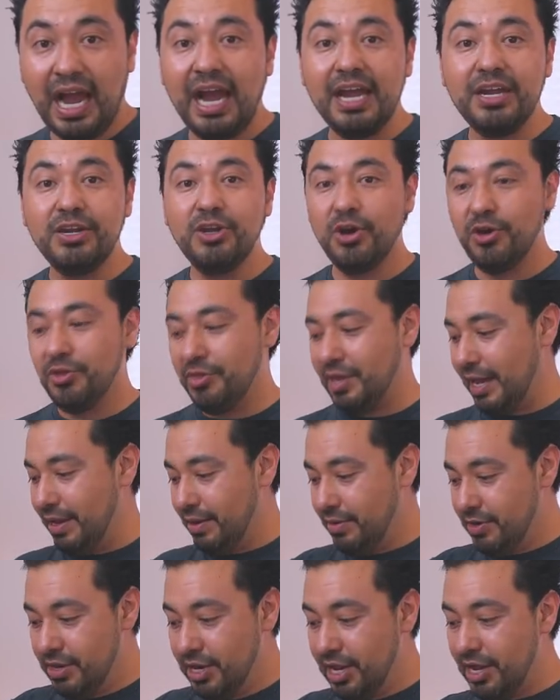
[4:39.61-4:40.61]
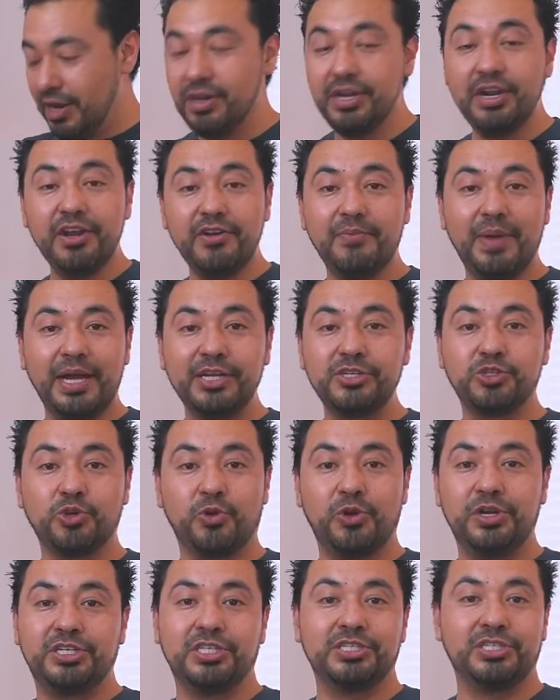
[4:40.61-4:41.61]
I know that none of my
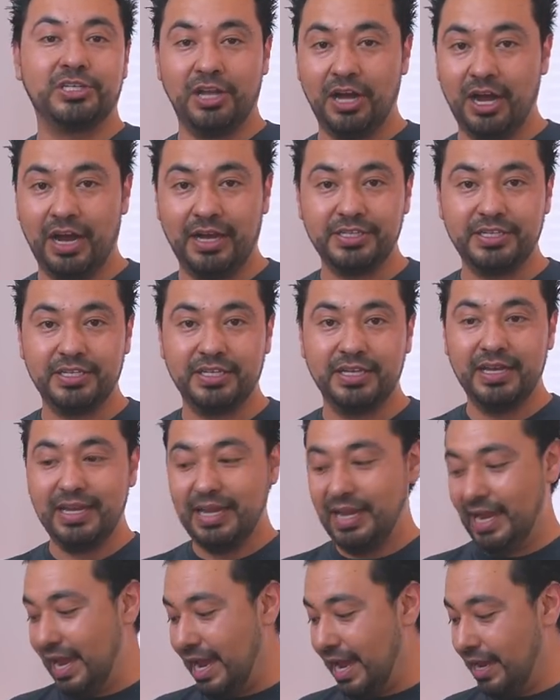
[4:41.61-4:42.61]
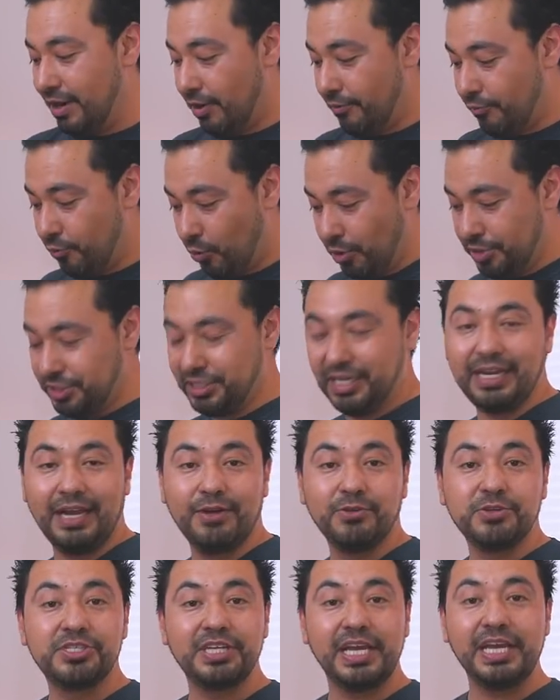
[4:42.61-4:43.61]
storage is lost. And of course, like
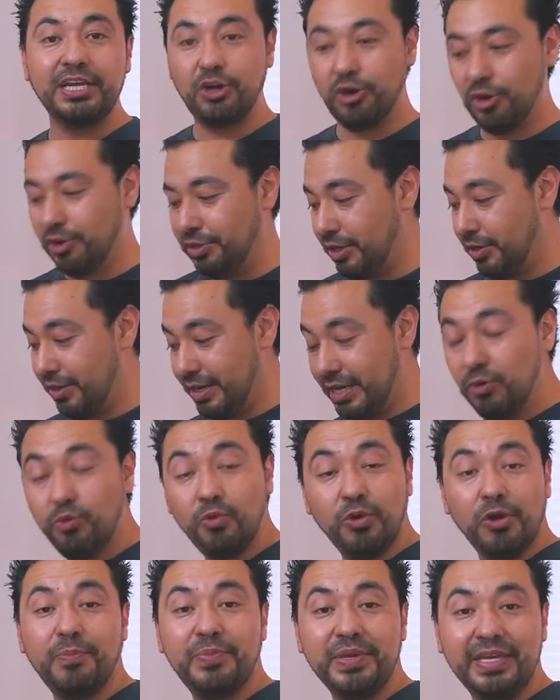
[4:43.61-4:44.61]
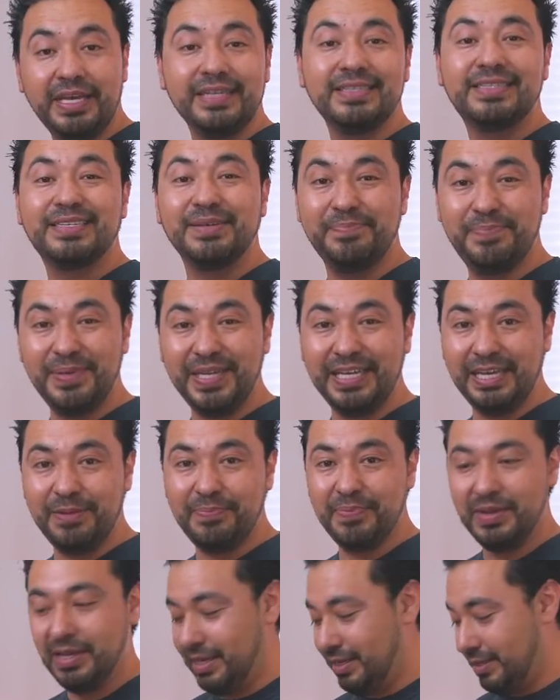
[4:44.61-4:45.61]
I was saying earlier, it will begin to
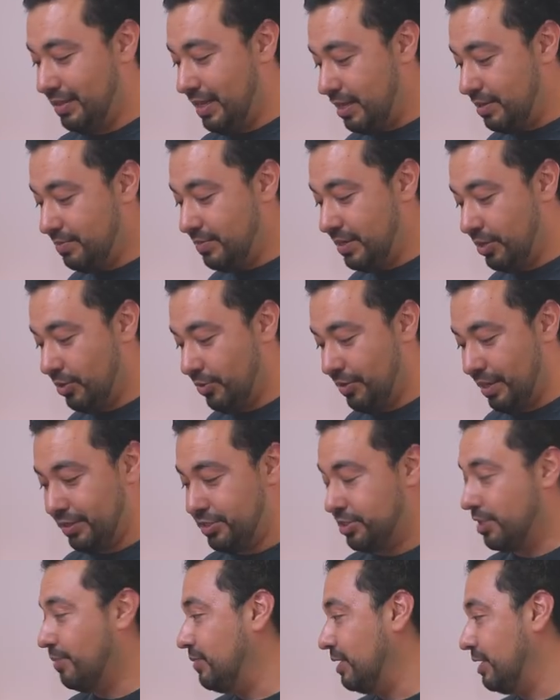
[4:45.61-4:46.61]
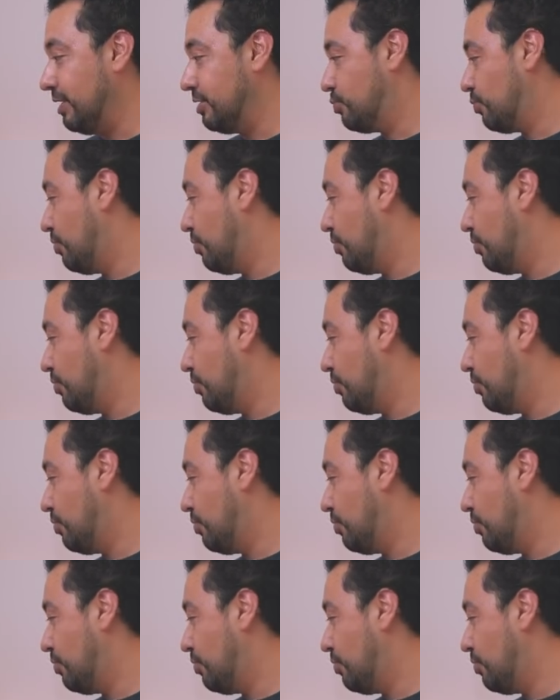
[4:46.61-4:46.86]
beep, letting me know that something